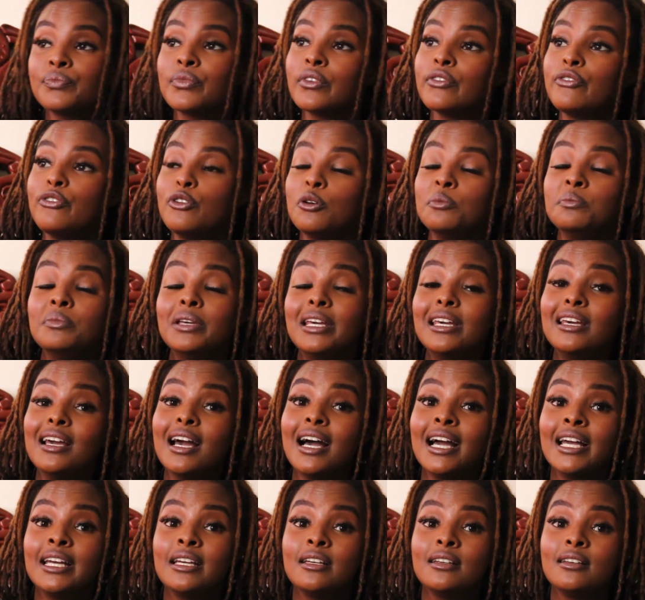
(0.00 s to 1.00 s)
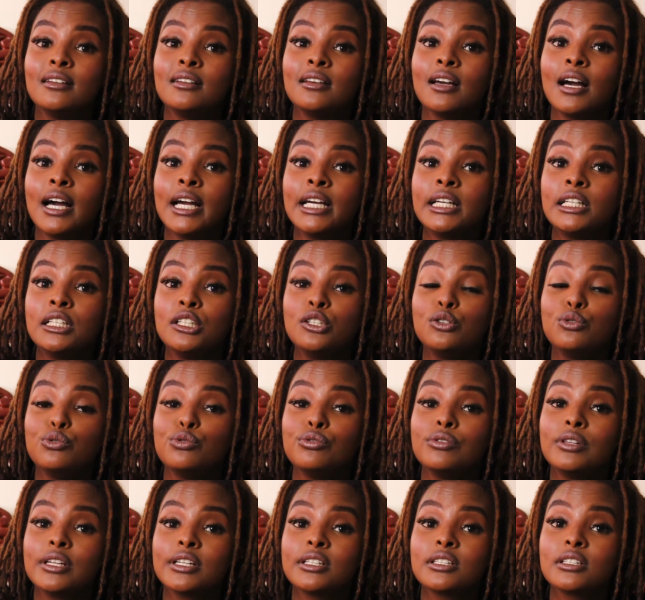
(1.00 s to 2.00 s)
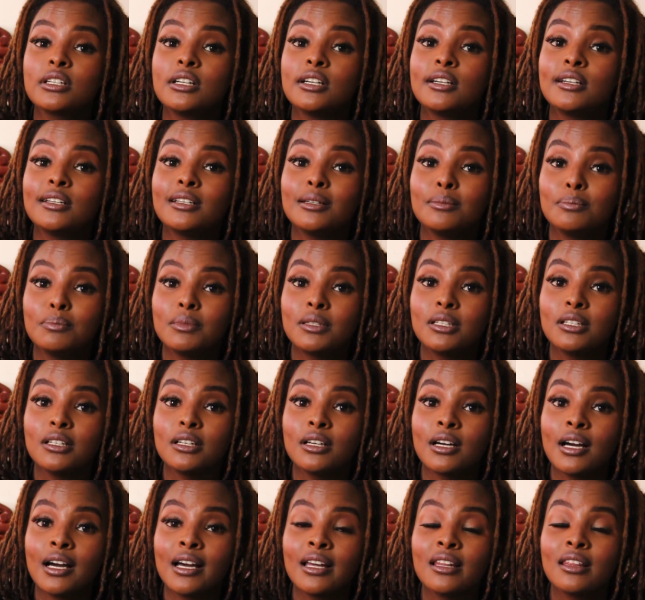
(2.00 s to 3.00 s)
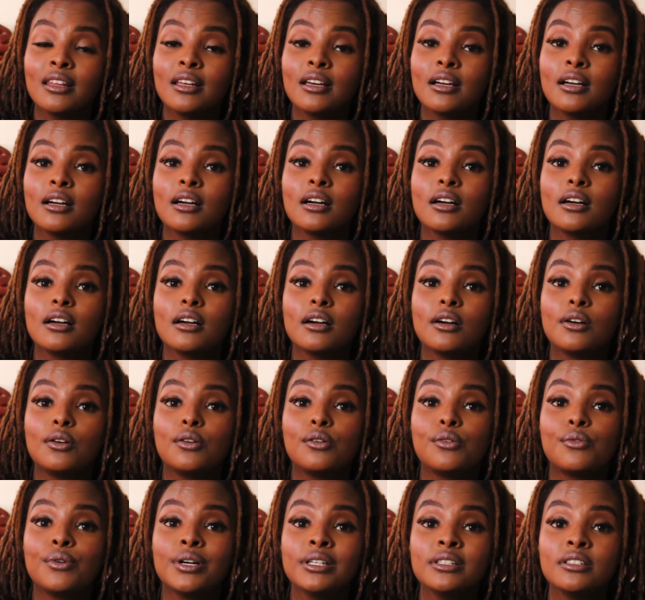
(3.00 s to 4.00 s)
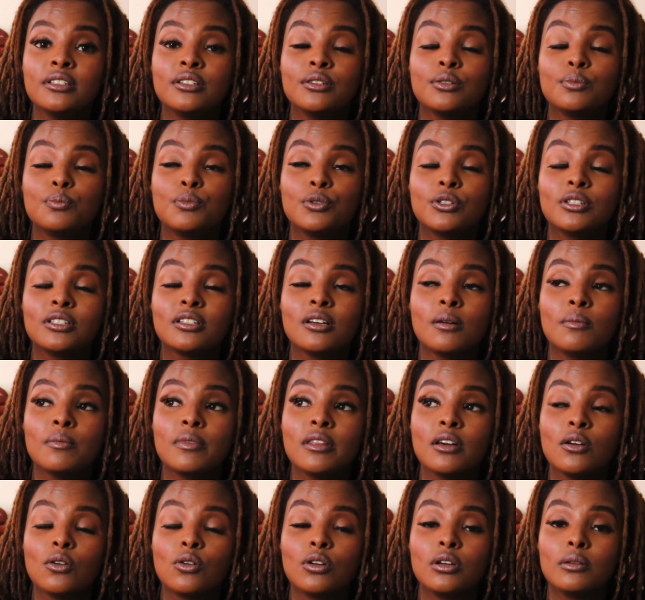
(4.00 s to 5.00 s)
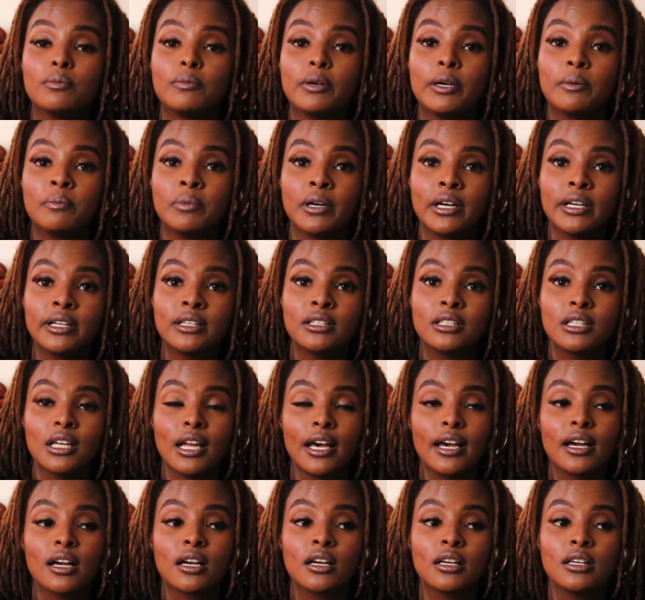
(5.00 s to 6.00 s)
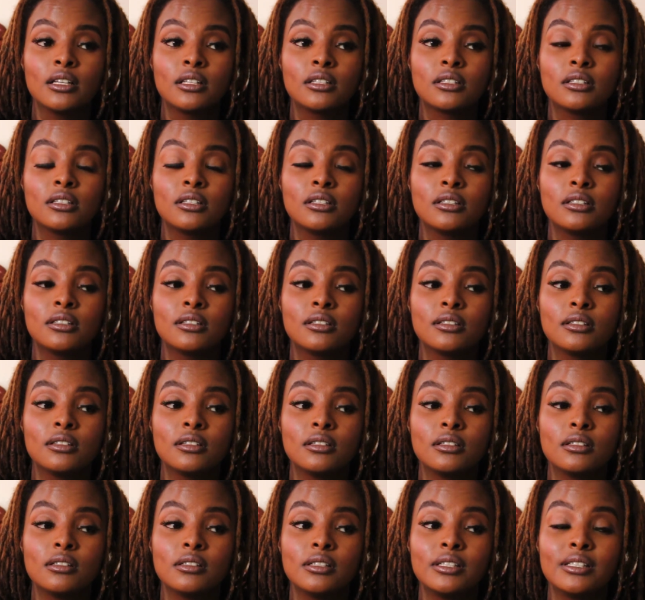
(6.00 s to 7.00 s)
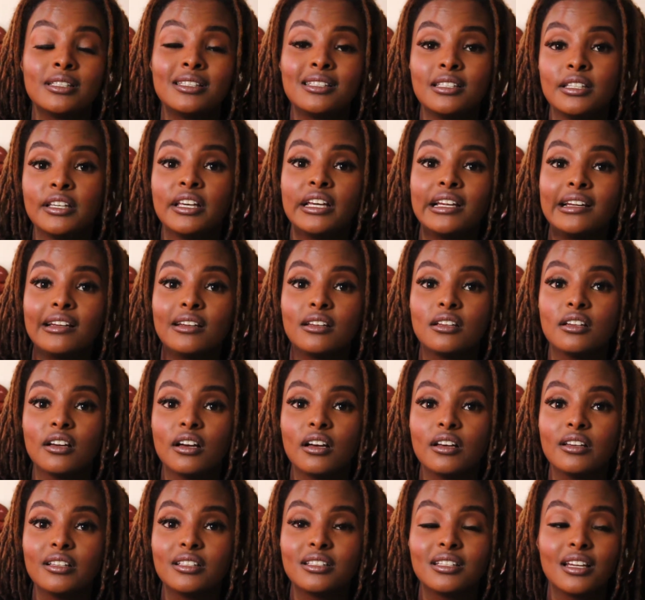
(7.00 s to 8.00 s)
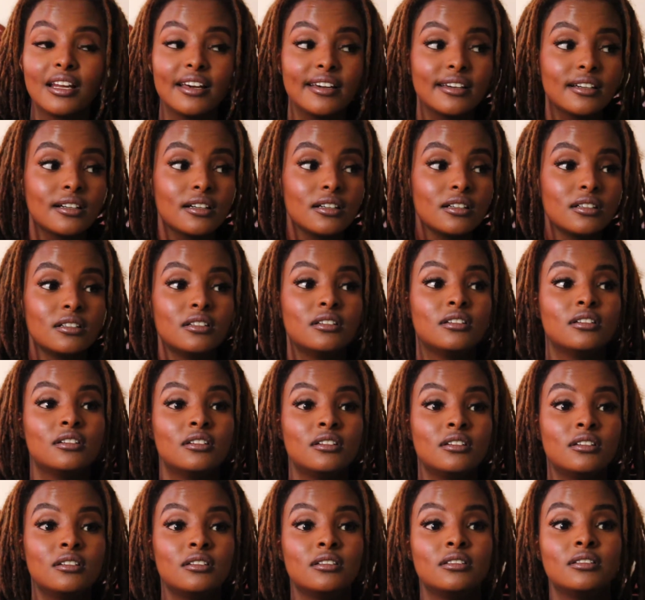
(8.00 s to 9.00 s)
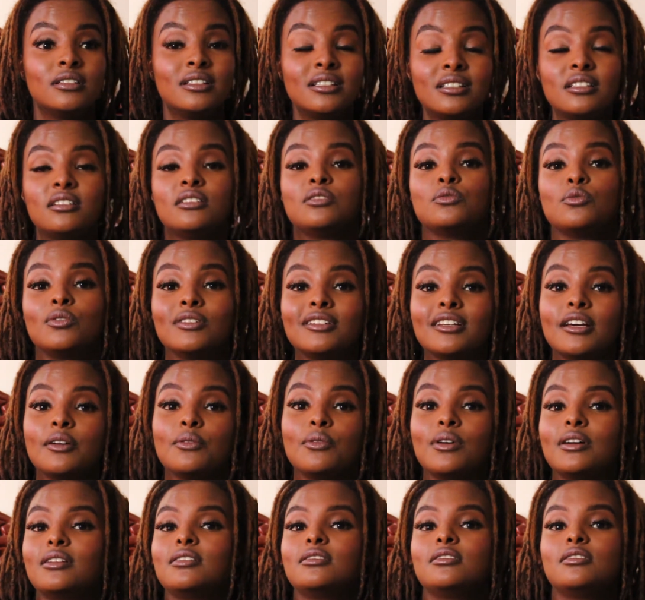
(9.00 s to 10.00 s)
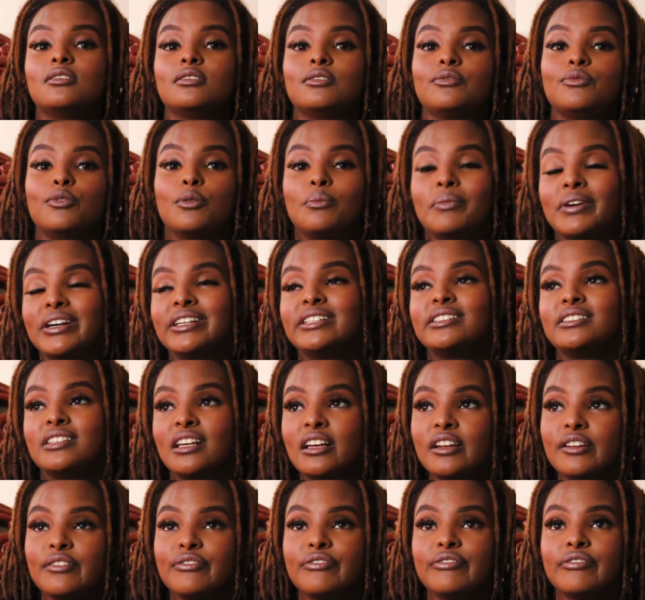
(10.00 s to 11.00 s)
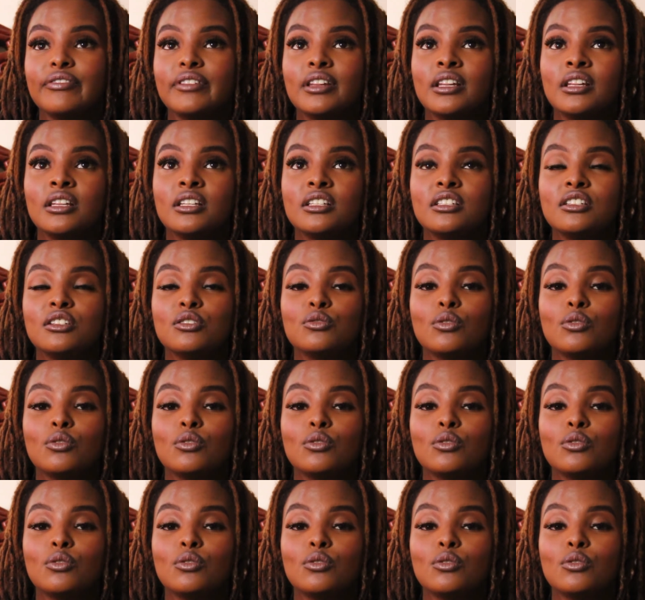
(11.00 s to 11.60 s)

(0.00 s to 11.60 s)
for me, I do the scripting. I think once you put something on paper, it's like it's sealed. It's like, this is what I want for myself, and this is